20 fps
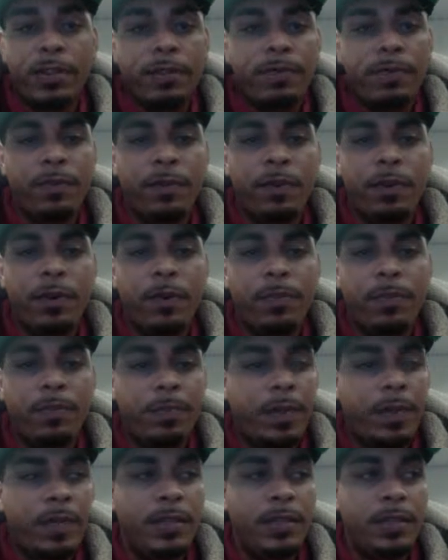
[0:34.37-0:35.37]
If you're on a
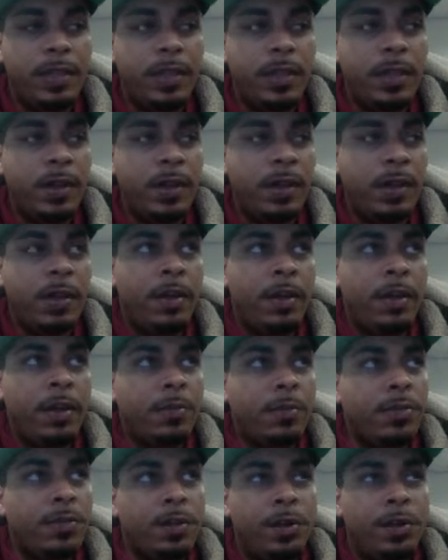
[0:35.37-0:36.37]
PC, I'm
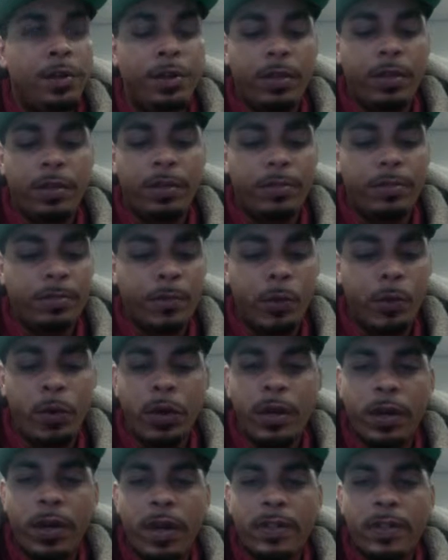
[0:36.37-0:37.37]
sure you can
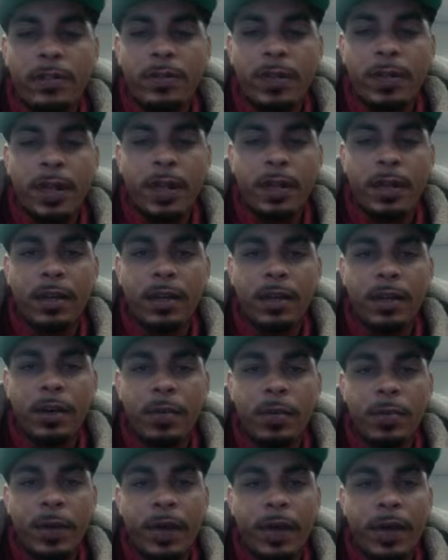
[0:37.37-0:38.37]
organize them like in a
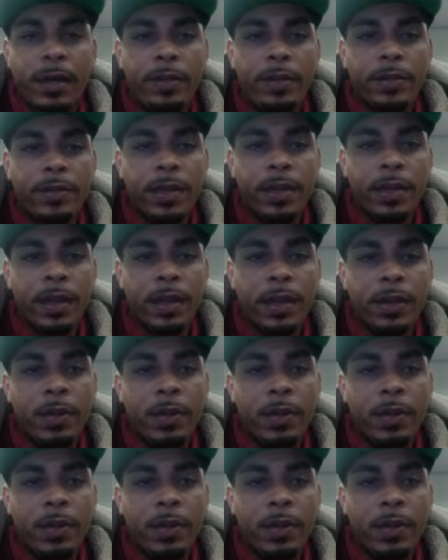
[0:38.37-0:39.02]
notepad and say like,